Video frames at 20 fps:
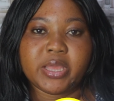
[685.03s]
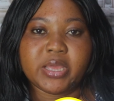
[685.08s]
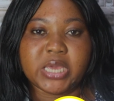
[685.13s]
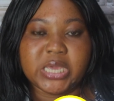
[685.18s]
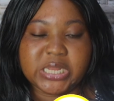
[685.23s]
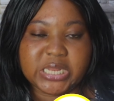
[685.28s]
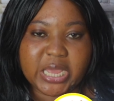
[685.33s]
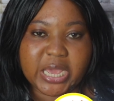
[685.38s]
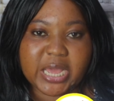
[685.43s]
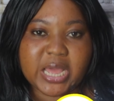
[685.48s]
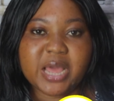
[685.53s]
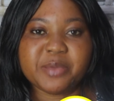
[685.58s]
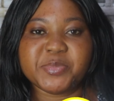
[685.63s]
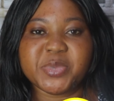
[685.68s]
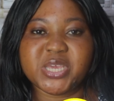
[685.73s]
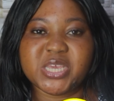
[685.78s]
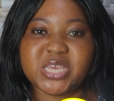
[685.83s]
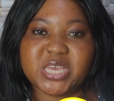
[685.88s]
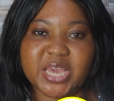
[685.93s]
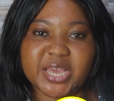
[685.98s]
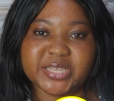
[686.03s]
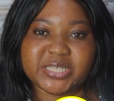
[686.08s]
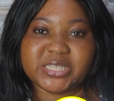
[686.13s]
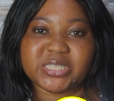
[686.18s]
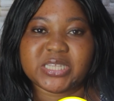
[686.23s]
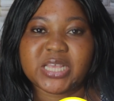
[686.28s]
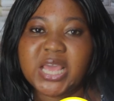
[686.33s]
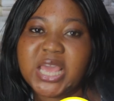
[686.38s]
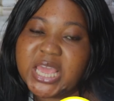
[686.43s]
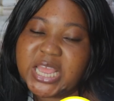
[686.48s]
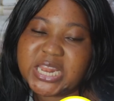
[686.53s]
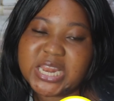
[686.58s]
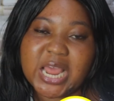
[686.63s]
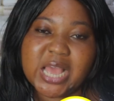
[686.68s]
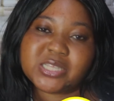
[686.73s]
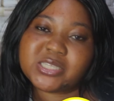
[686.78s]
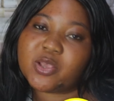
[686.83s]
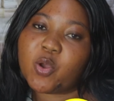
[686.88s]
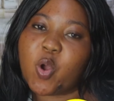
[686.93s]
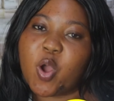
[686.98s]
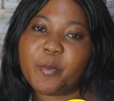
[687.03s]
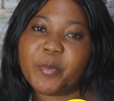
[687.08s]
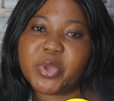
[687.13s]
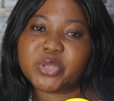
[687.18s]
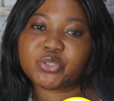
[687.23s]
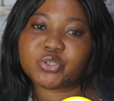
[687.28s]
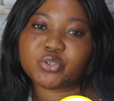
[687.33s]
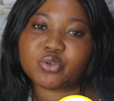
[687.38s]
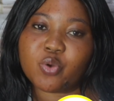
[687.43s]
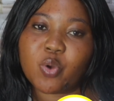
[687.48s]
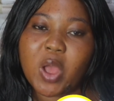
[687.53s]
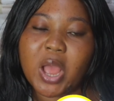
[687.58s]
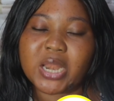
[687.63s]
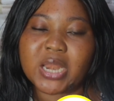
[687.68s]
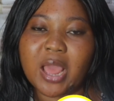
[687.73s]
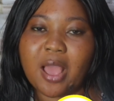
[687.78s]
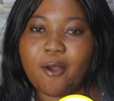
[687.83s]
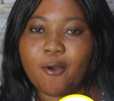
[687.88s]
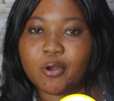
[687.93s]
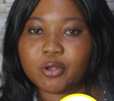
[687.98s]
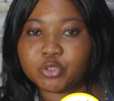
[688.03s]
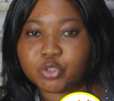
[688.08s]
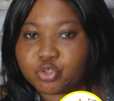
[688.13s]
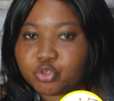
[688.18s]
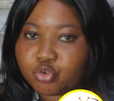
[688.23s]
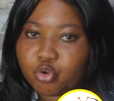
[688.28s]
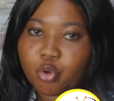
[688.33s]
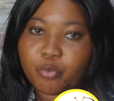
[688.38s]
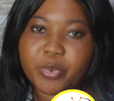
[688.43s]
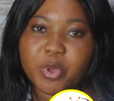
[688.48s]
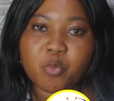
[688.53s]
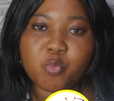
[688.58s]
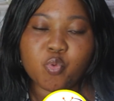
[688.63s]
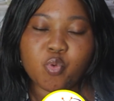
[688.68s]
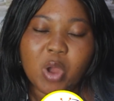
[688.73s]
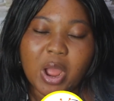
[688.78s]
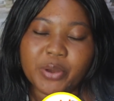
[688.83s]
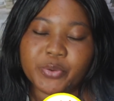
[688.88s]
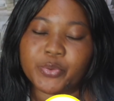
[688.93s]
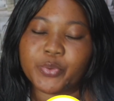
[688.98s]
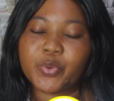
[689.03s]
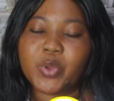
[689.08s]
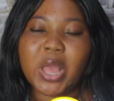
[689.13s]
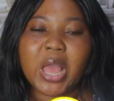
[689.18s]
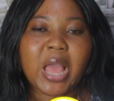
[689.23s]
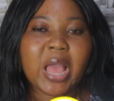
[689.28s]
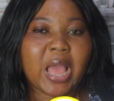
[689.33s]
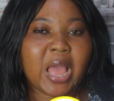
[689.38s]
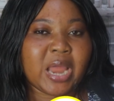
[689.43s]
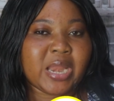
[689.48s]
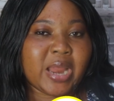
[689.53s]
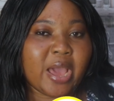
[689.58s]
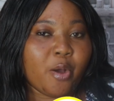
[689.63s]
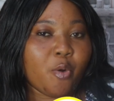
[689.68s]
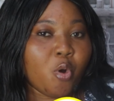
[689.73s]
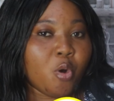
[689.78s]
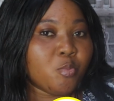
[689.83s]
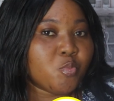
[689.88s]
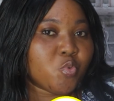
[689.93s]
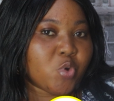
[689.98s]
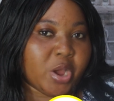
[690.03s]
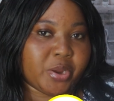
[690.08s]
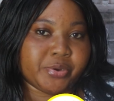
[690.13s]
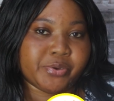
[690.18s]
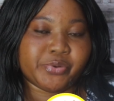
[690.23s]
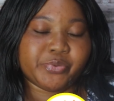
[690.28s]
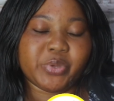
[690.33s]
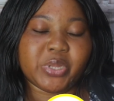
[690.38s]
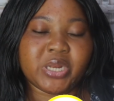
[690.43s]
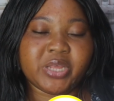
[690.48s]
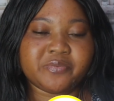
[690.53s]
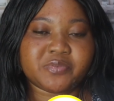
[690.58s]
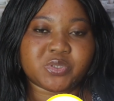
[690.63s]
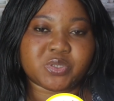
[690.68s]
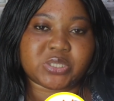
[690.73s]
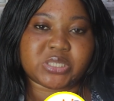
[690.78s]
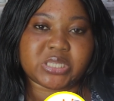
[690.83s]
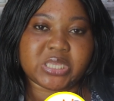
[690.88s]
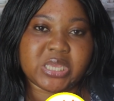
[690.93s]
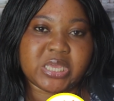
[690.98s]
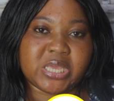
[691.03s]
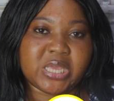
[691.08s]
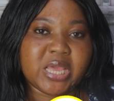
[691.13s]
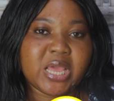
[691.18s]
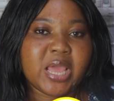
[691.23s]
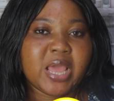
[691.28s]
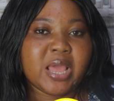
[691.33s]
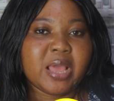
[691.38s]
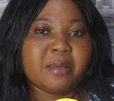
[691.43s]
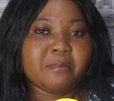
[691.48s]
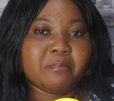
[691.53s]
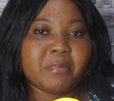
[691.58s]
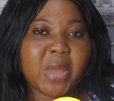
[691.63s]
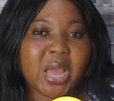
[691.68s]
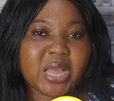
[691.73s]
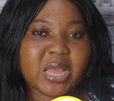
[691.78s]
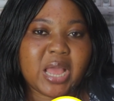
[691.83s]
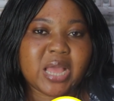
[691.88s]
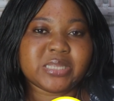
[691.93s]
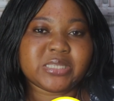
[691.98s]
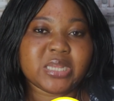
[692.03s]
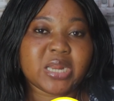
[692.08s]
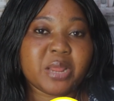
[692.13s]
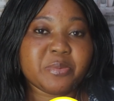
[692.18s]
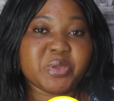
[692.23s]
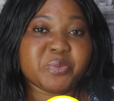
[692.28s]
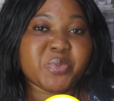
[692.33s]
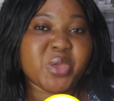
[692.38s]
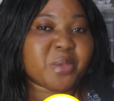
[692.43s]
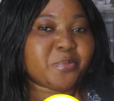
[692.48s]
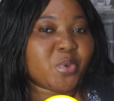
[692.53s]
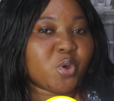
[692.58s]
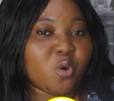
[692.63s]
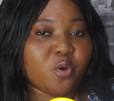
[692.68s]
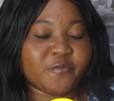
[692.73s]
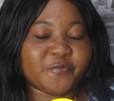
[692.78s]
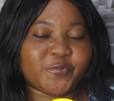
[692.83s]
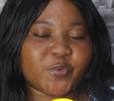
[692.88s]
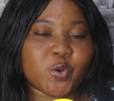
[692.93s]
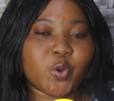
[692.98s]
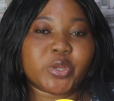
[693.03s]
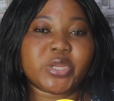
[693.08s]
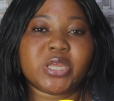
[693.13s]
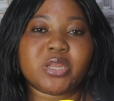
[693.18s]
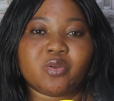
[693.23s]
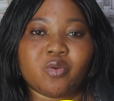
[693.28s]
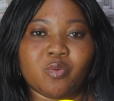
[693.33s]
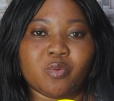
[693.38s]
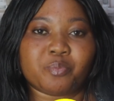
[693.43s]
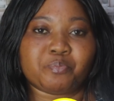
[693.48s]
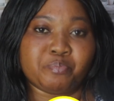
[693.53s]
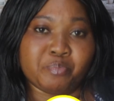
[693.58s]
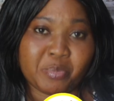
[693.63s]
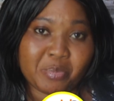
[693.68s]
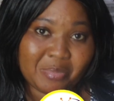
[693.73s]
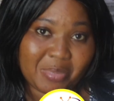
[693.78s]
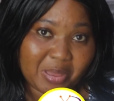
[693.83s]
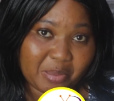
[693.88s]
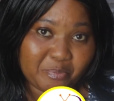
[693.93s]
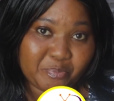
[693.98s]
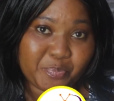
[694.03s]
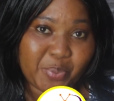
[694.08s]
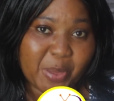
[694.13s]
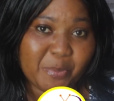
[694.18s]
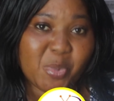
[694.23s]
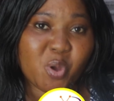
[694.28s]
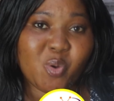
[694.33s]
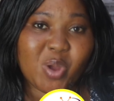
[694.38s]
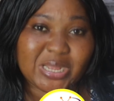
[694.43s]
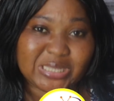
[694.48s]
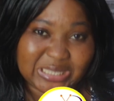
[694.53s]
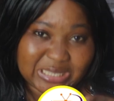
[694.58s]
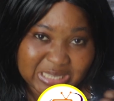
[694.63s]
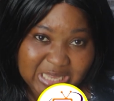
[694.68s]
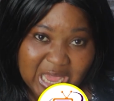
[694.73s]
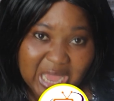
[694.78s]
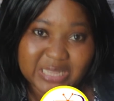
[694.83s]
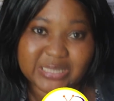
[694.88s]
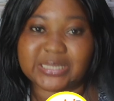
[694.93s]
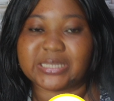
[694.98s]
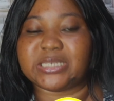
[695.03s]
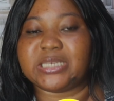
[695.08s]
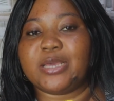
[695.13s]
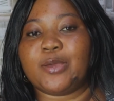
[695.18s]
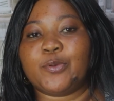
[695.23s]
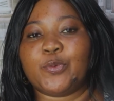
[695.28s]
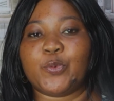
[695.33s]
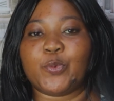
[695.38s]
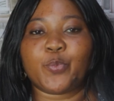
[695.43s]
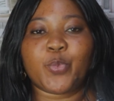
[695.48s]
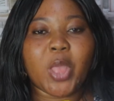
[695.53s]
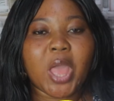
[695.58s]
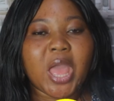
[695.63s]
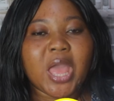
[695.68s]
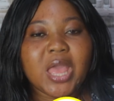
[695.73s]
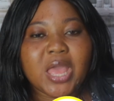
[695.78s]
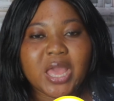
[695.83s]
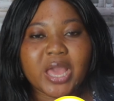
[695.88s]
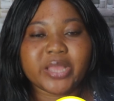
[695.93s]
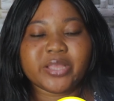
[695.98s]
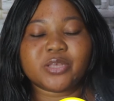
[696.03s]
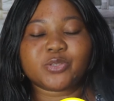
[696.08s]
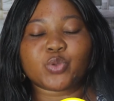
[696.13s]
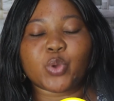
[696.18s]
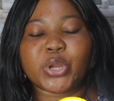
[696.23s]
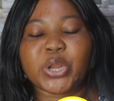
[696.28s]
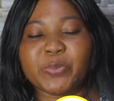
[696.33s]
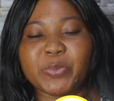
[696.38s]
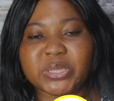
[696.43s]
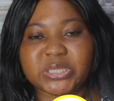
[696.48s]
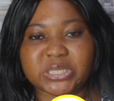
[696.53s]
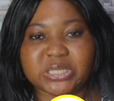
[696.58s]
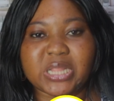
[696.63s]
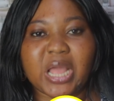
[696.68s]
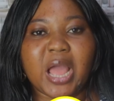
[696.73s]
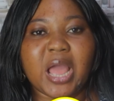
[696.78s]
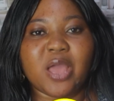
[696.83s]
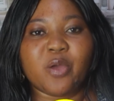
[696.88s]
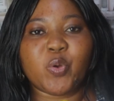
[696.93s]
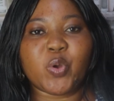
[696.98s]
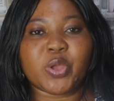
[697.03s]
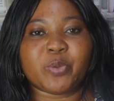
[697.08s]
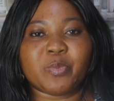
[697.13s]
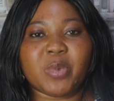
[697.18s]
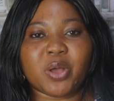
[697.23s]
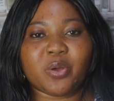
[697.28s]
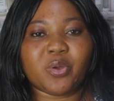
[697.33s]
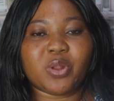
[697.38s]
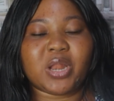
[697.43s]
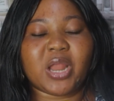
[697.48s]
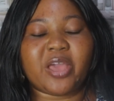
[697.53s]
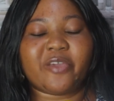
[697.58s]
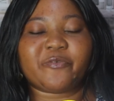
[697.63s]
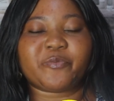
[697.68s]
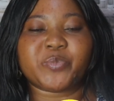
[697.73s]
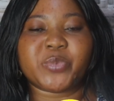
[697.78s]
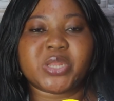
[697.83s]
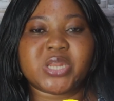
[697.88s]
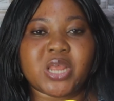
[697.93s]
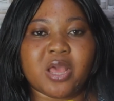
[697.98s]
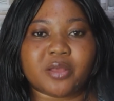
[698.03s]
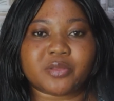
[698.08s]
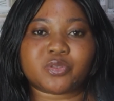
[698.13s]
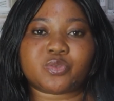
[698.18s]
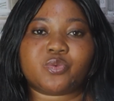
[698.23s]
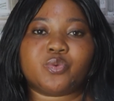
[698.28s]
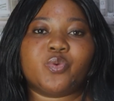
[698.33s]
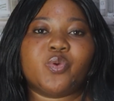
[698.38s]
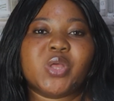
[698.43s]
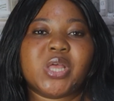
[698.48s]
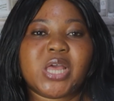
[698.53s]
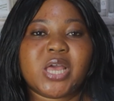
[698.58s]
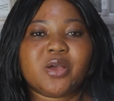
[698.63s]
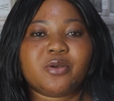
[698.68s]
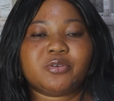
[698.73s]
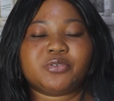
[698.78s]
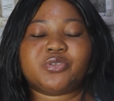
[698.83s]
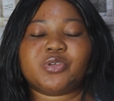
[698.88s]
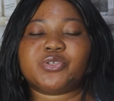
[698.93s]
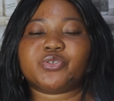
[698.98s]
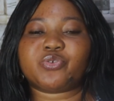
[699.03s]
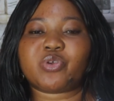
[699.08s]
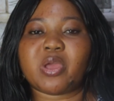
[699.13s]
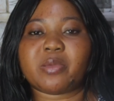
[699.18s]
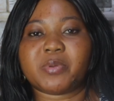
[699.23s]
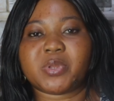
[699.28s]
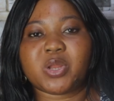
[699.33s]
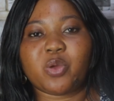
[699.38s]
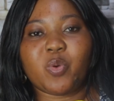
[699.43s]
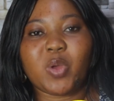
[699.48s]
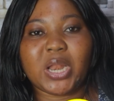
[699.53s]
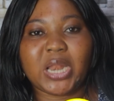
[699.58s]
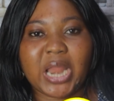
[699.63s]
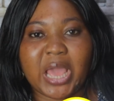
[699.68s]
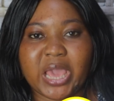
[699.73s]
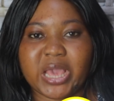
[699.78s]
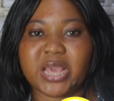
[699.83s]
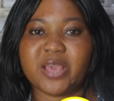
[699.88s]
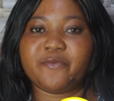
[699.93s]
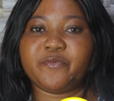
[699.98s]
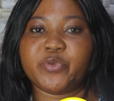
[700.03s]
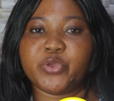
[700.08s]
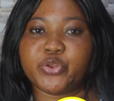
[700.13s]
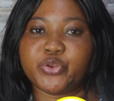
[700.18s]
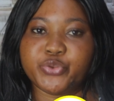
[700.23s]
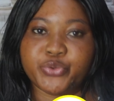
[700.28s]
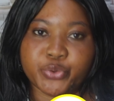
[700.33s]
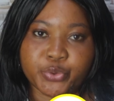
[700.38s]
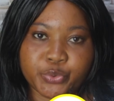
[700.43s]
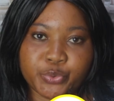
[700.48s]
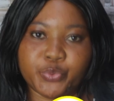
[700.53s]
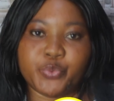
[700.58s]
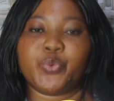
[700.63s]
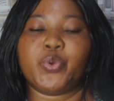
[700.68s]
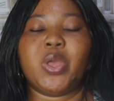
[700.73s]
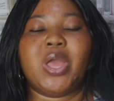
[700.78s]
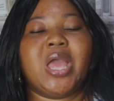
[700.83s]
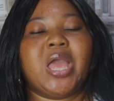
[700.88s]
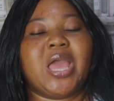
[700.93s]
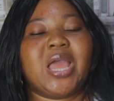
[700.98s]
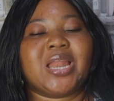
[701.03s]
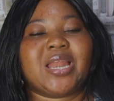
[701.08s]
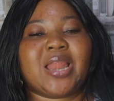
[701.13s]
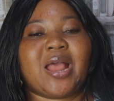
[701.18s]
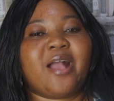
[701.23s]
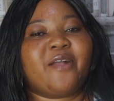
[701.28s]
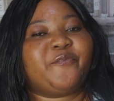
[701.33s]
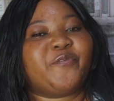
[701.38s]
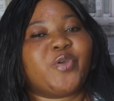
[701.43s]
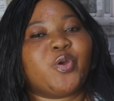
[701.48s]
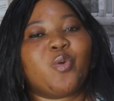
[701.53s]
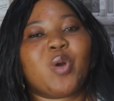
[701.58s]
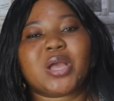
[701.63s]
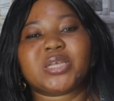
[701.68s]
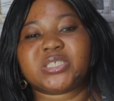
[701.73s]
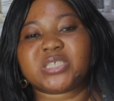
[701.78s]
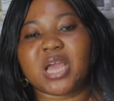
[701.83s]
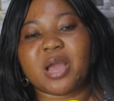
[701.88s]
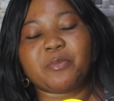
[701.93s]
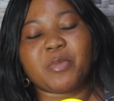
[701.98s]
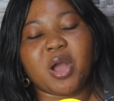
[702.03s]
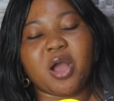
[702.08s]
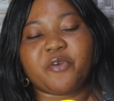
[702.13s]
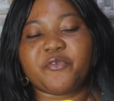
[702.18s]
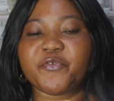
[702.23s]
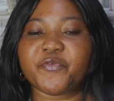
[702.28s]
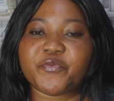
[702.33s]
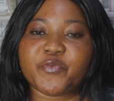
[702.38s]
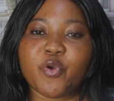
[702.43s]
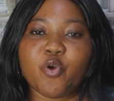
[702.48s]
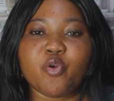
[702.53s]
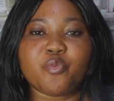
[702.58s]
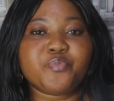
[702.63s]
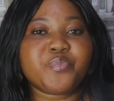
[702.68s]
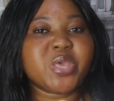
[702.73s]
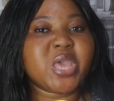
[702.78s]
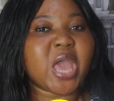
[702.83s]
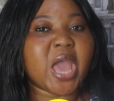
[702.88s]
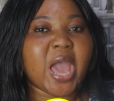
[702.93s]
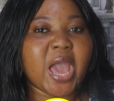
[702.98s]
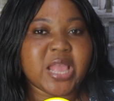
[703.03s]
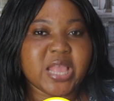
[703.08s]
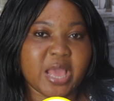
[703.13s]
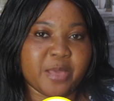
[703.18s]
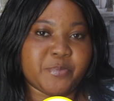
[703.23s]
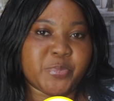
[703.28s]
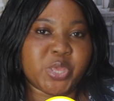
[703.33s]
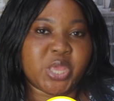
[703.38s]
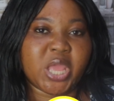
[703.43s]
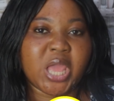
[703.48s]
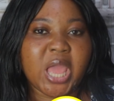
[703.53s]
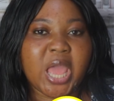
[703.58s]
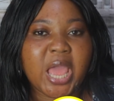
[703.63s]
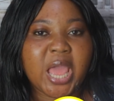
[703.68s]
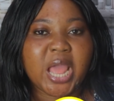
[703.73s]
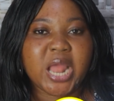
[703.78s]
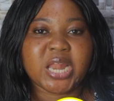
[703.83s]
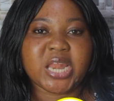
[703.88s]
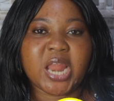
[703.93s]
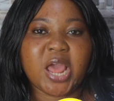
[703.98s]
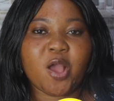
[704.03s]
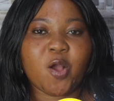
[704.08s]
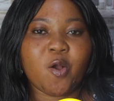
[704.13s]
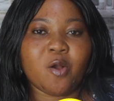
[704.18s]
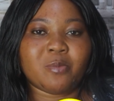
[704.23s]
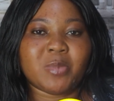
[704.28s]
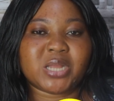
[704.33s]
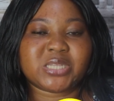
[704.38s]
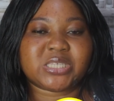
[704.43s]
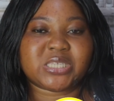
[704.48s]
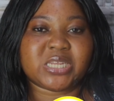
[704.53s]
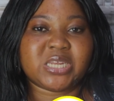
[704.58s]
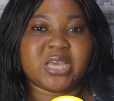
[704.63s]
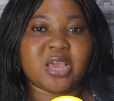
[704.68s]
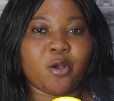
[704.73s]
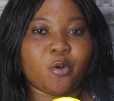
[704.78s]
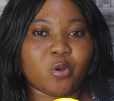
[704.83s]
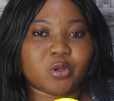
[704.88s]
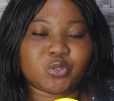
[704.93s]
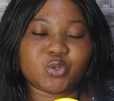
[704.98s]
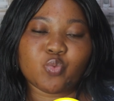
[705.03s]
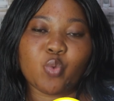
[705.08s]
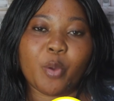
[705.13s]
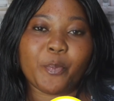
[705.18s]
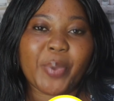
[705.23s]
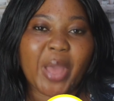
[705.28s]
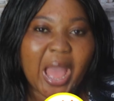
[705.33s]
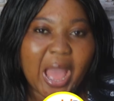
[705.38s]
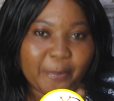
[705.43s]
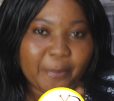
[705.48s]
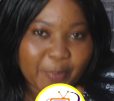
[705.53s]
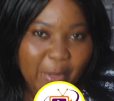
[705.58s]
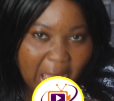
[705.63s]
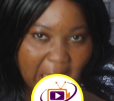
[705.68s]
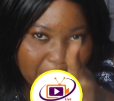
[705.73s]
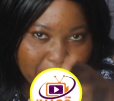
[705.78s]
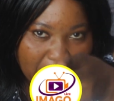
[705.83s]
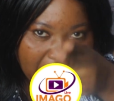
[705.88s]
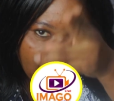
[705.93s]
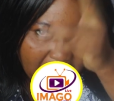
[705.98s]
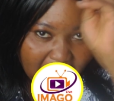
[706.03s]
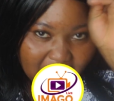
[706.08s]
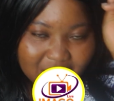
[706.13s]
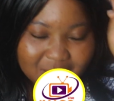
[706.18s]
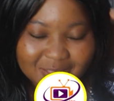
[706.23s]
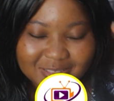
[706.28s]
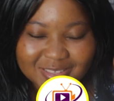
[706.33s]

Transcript: In the coming years. Now, some of that show and our own show, Ben Wano and our own one, we live to see. But as I have been on for unfold, you know, Bemo Watia, you know, I just want to mention now, oh, you might go live media, so, or subscribe, and I like a video, you know. Now, if you watch our mouth, for will be in your day. Now, on my today, I post what, I